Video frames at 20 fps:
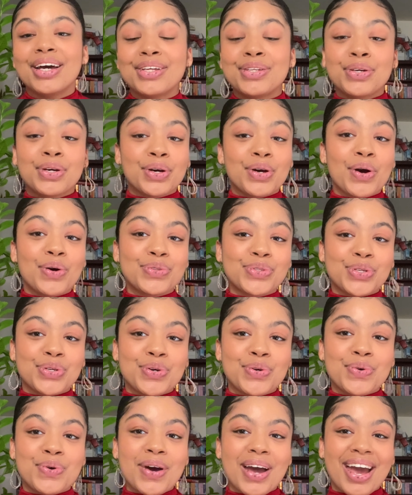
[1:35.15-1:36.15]
You go
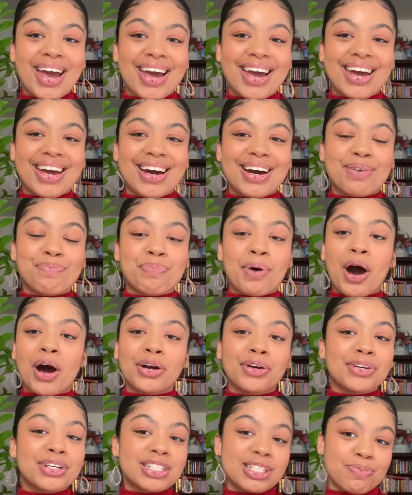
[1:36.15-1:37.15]
to a
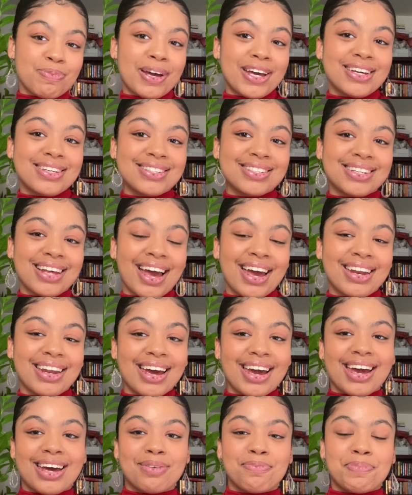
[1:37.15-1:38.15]
pottery space and
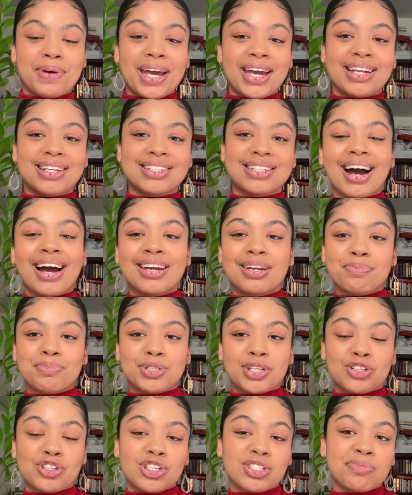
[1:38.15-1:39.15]
hand paint items
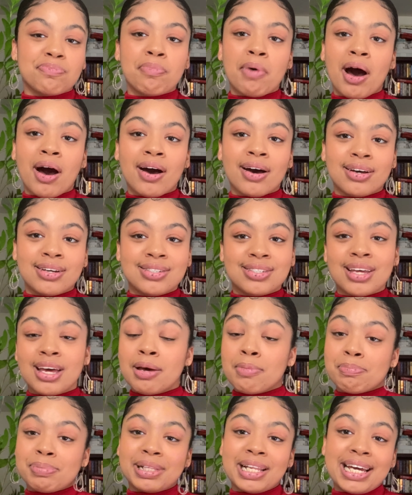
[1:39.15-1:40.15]
such as mugs,
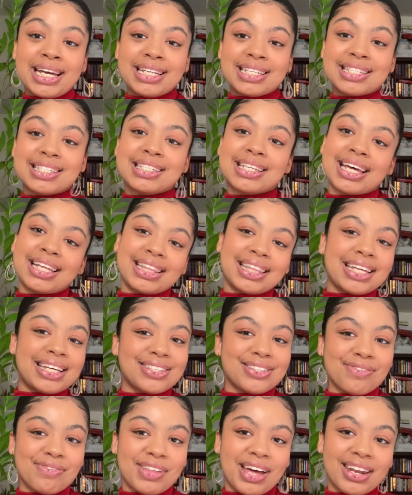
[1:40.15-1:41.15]
plates and things
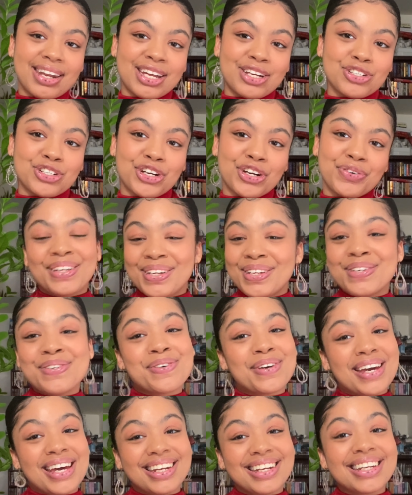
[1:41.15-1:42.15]
of that nature. You
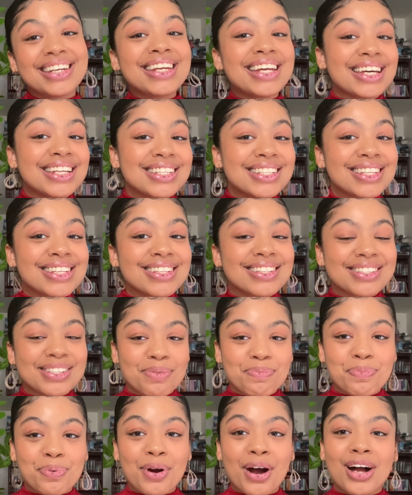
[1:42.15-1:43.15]
can knit
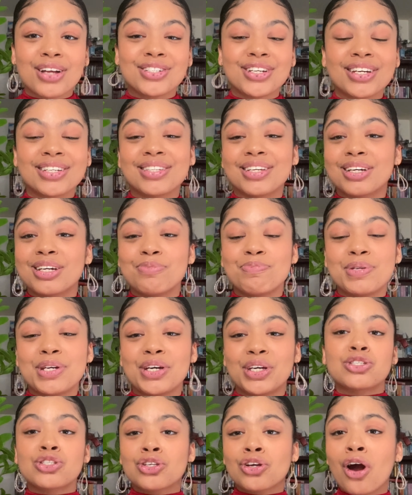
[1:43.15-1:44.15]
some projects. It could be
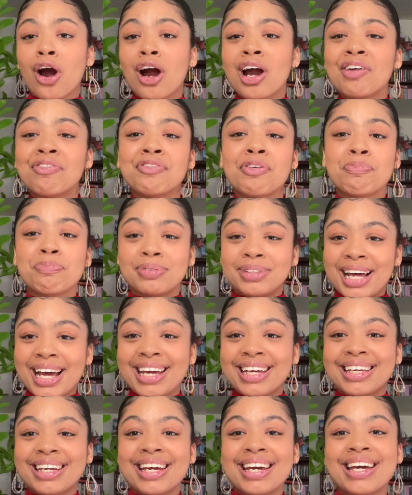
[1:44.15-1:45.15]
a scarf, a
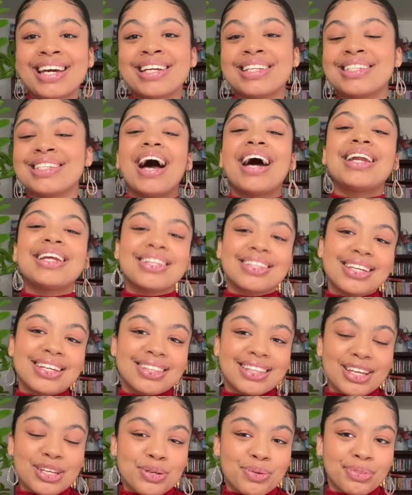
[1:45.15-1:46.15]
blanket, anything
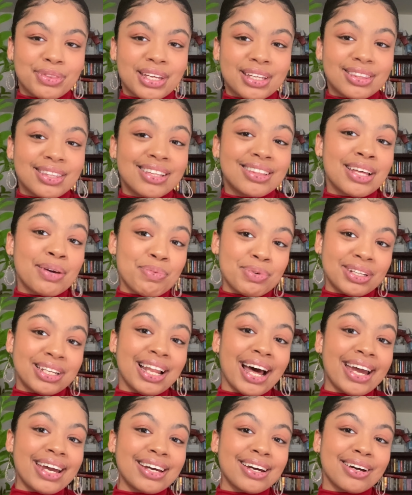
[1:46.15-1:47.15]
that you think that they would
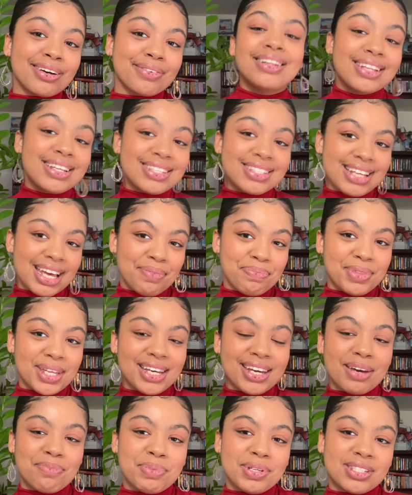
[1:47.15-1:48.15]
like. The same thing
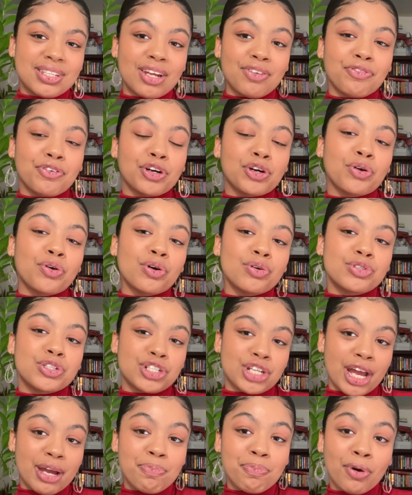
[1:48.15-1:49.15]
can be said for
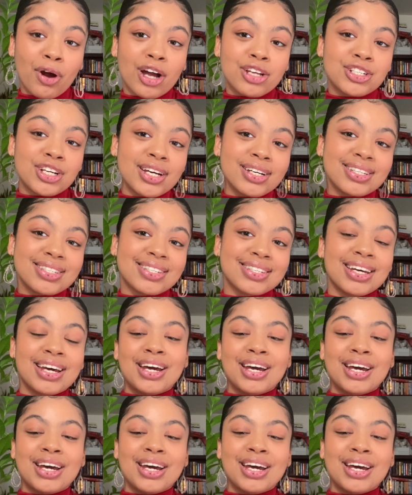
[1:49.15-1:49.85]
crochet projects.